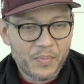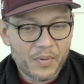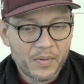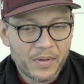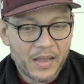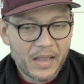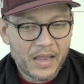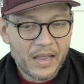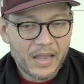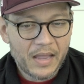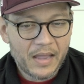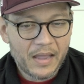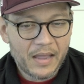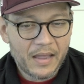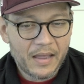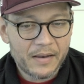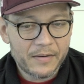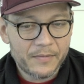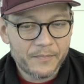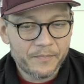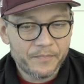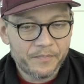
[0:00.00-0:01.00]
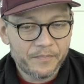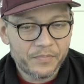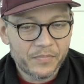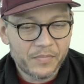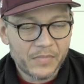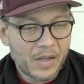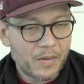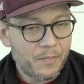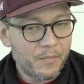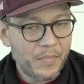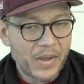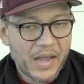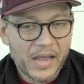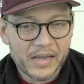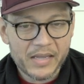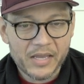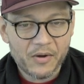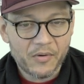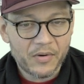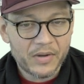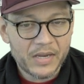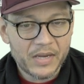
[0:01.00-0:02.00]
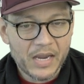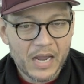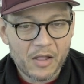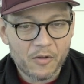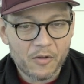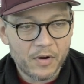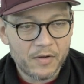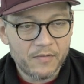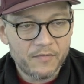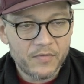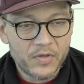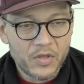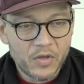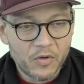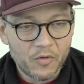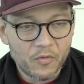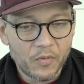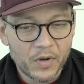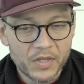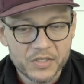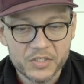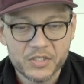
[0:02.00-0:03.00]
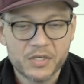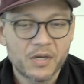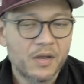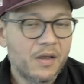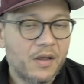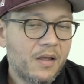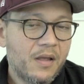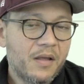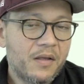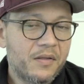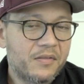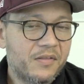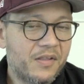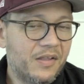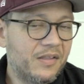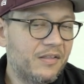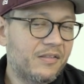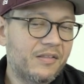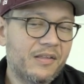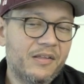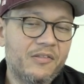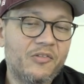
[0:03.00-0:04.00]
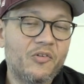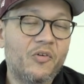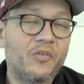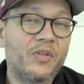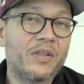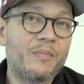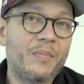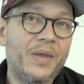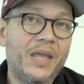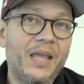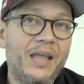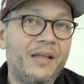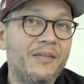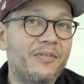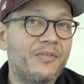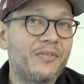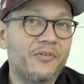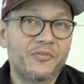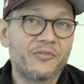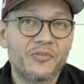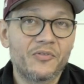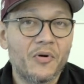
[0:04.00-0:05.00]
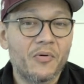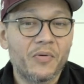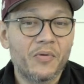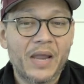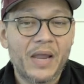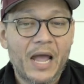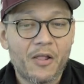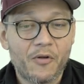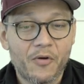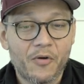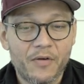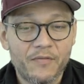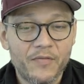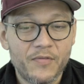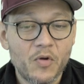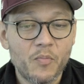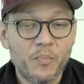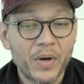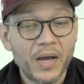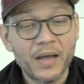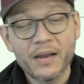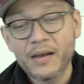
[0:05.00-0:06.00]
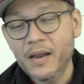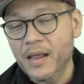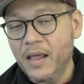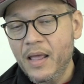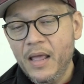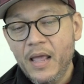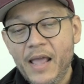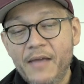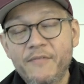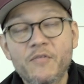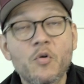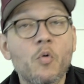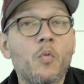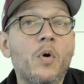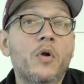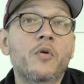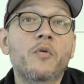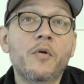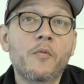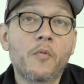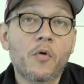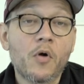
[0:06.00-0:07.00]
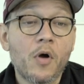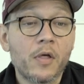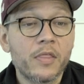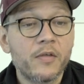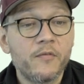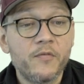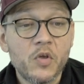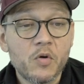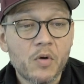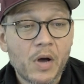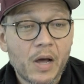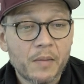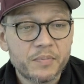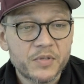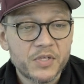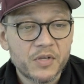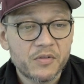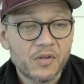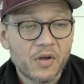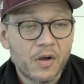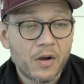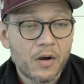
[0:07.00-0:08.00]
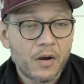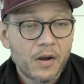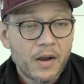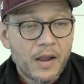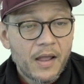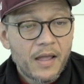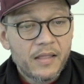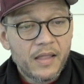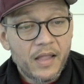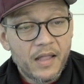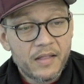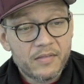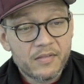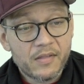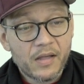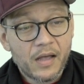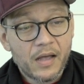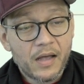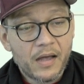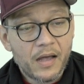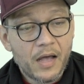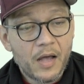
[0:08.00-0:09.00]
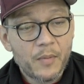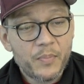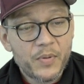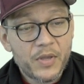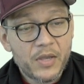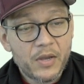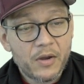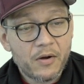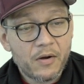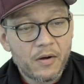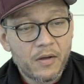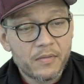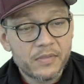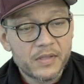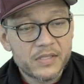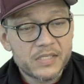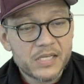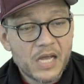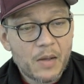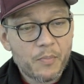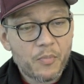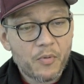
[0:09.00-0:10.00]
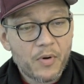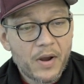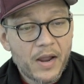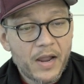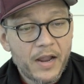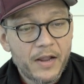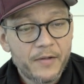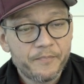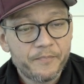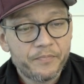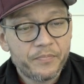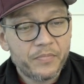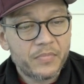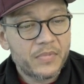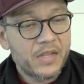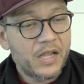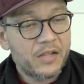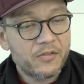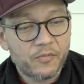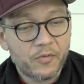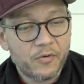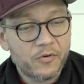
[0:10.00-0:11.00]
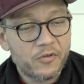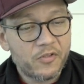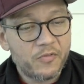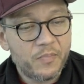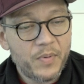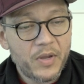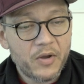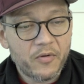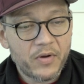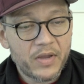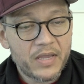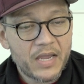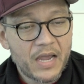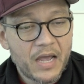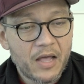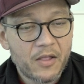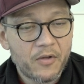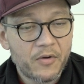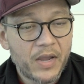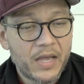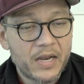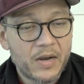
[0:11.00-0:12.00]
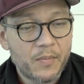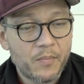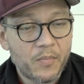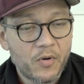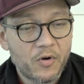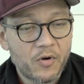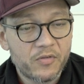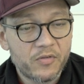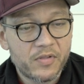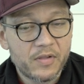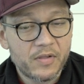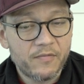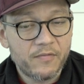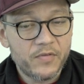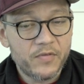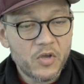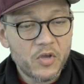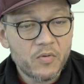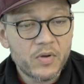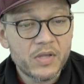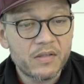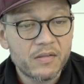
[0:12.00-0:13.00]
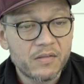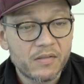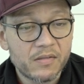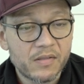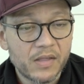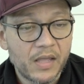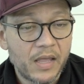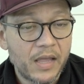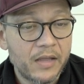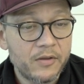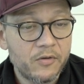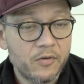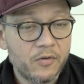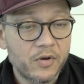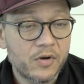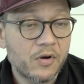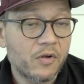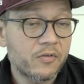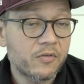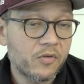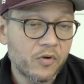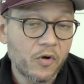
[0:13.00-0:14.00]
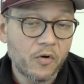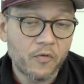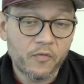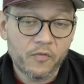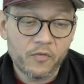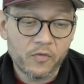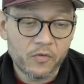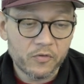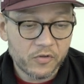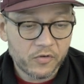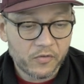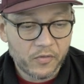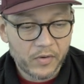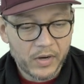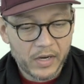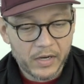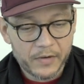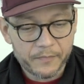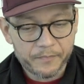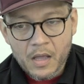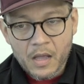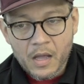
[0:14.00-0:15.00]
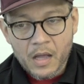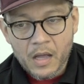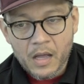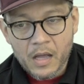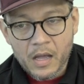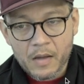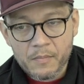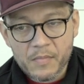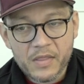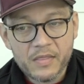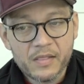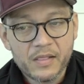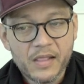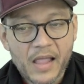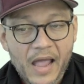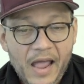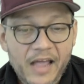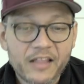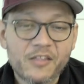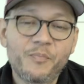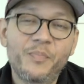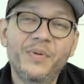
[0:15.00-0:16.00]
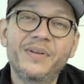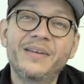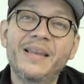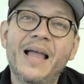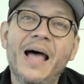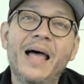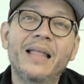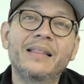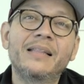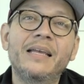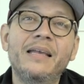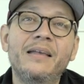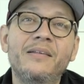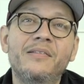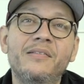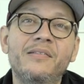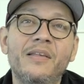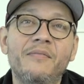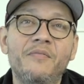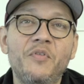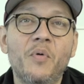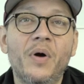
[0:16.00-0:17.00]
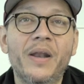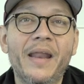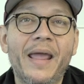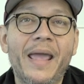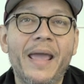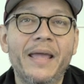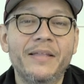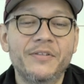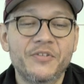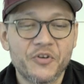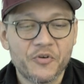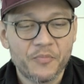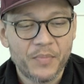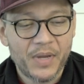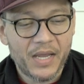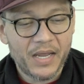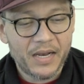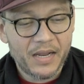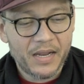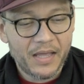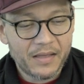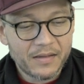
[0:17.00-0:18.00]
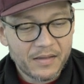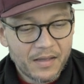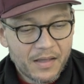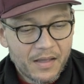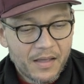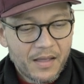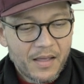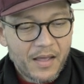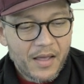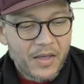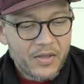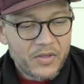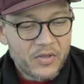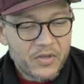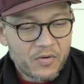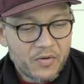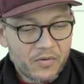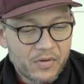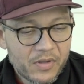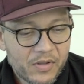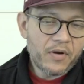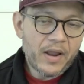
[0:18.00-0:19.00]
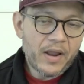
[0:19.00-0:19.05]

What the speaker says: and I'm back here in gallery view, which since it's only me, there's no gallery view. But if you're wondering where all the view options are, it's up here on the top right. That's where speakery, gallery, and immersive view is, and you can also go full screen. And last but not least, if you want to end your meeting, you'll click